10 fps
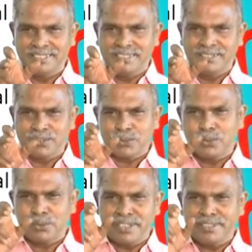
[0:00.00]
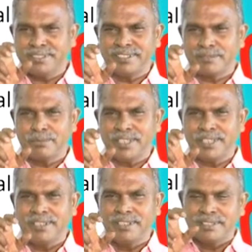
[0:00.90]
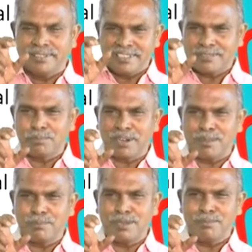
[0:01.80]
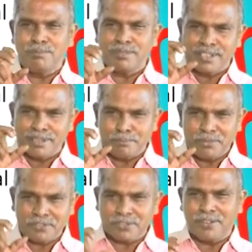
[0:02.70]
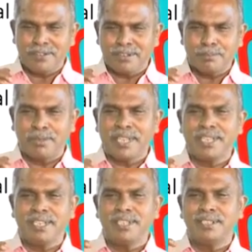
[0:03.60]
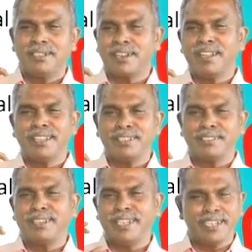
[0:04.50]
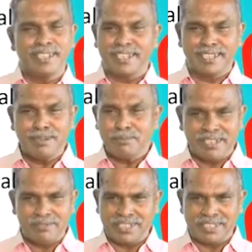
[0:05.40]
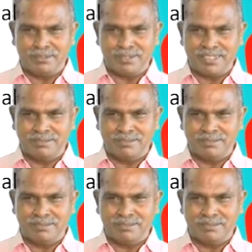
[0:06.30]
So, in this way this problem can be solved by drawing the ray diagram effectively.